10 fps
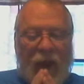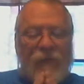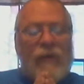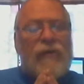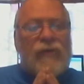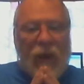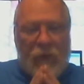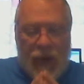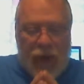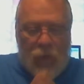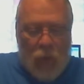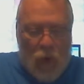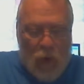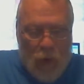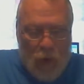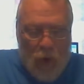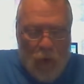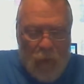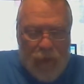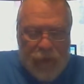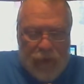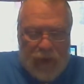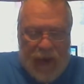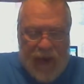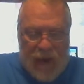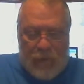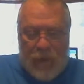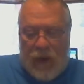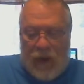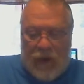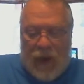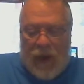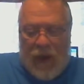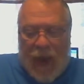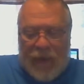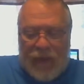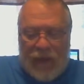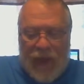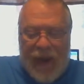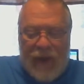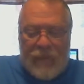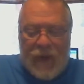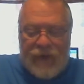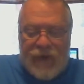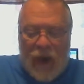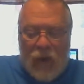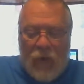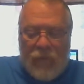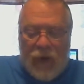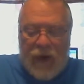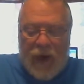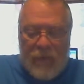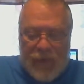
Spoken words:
These shall make war with the Lamb, and the Lamb shall overcome